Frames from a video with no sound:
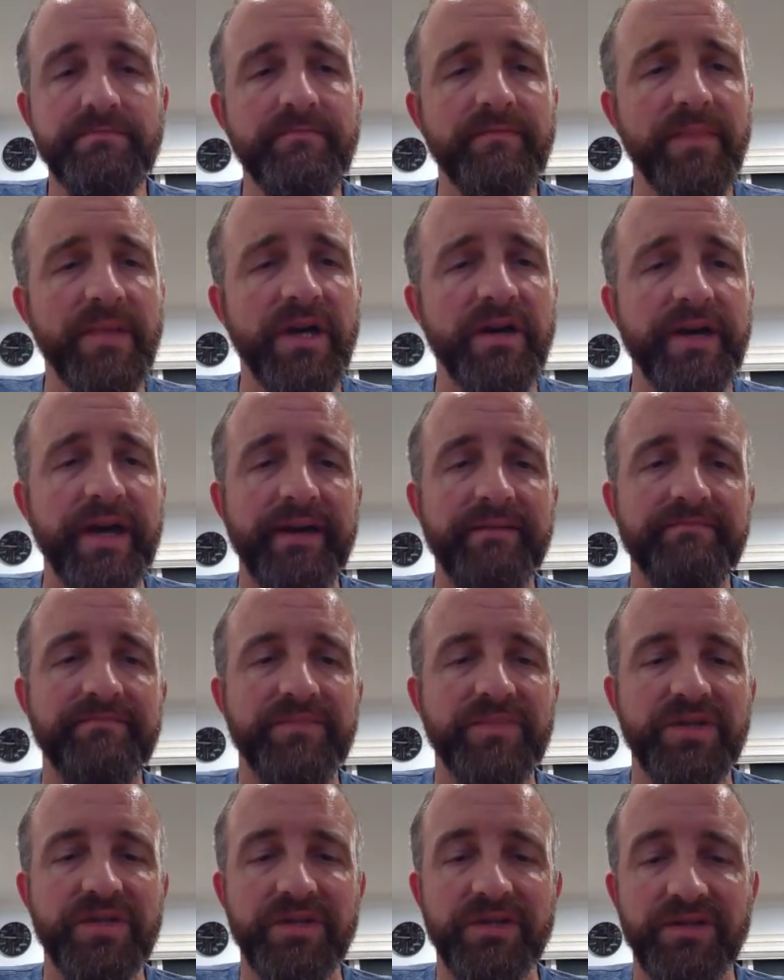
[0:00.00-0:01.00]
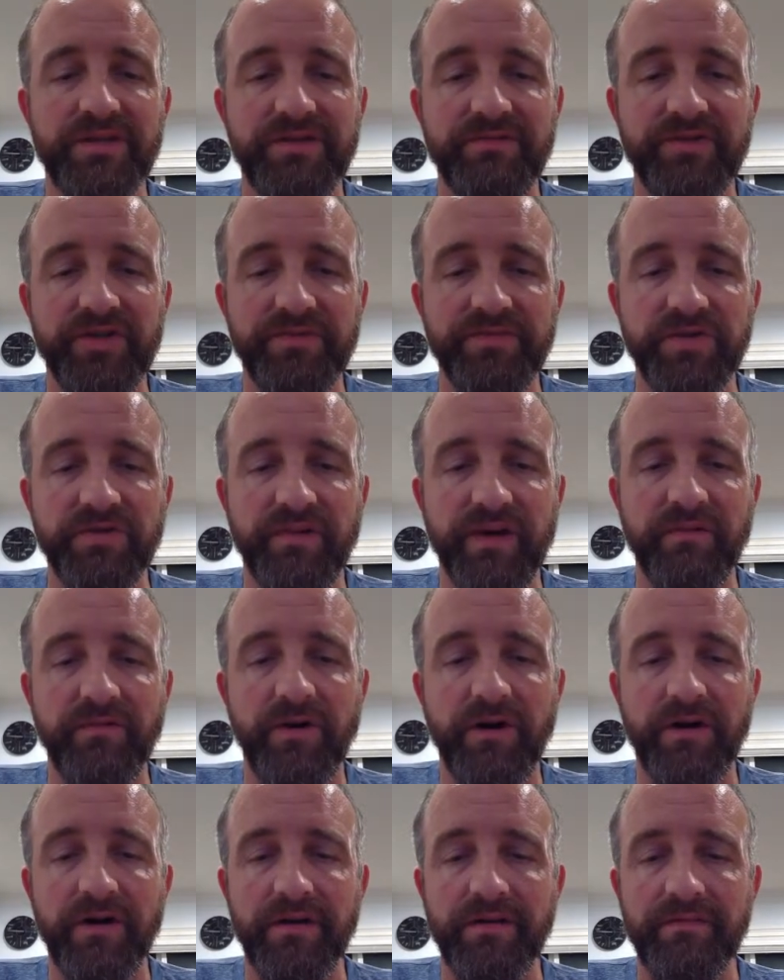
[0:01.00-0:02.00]
Okay. So we jump to right
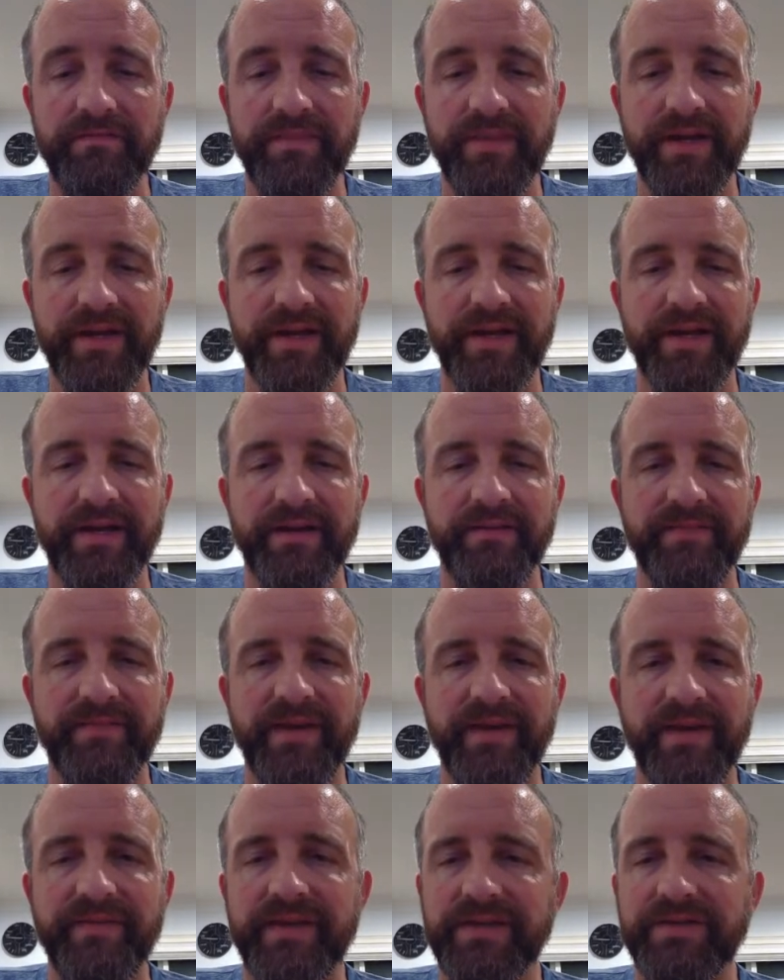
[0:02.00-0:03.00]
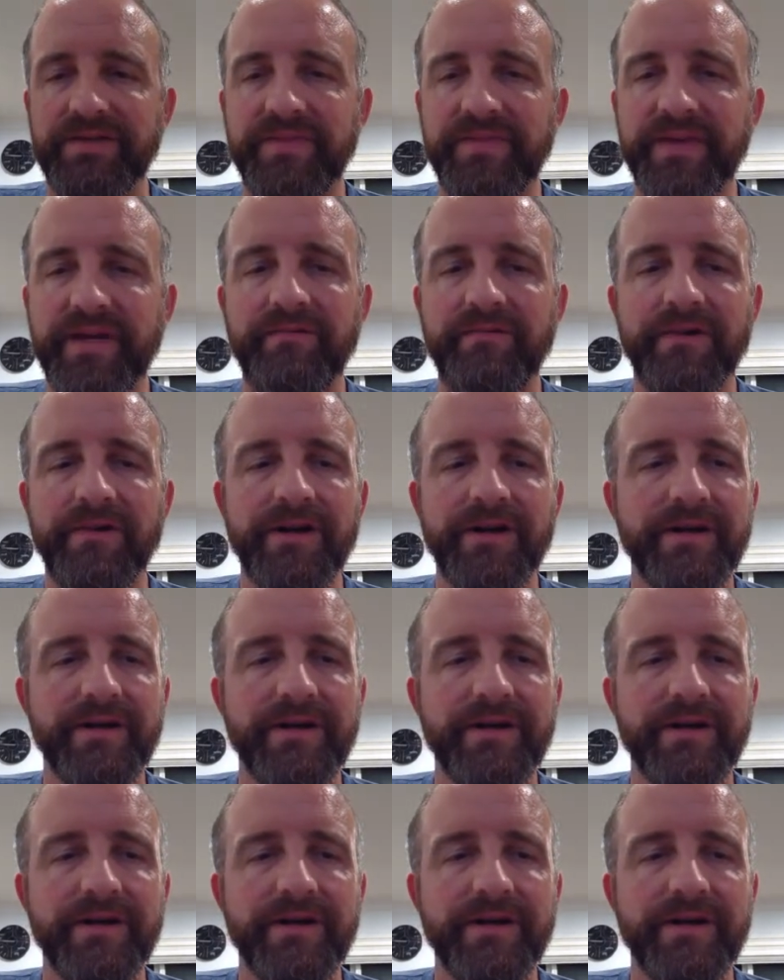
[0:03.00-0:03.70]
wall, and maybe this will make it work.